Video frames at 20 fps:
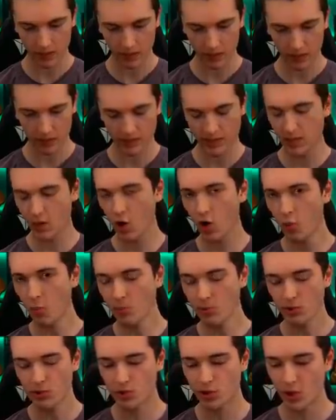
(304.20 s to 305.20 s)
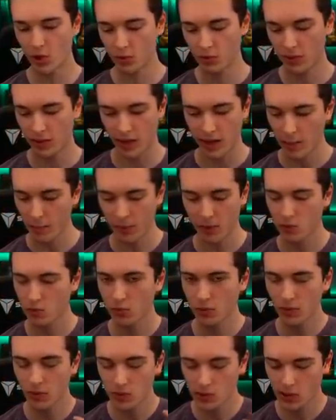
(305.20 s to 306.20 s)
See, almost choked it, but it was
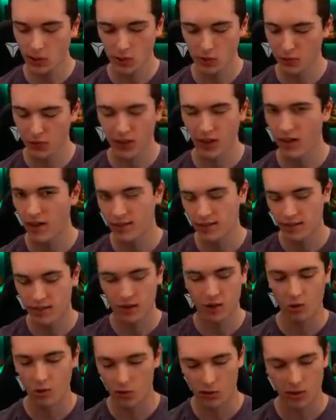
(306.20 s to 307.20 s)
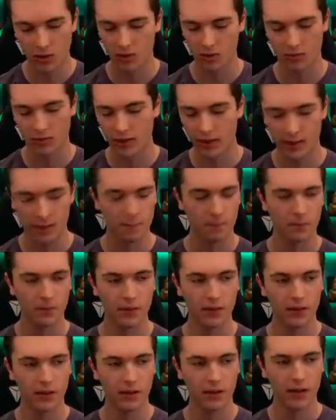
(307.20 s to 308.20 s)
really just close for the content all along, right?
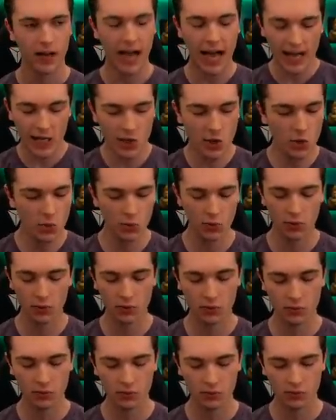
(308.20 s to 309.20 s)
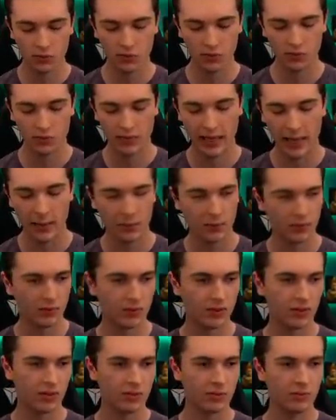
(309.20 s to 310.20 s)
I knew that was
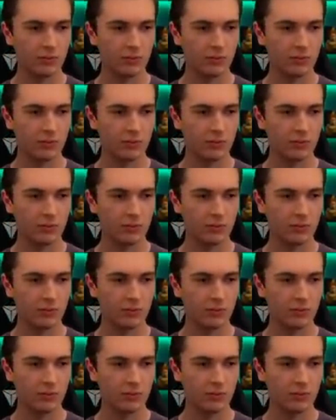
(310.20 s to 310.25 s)
gonna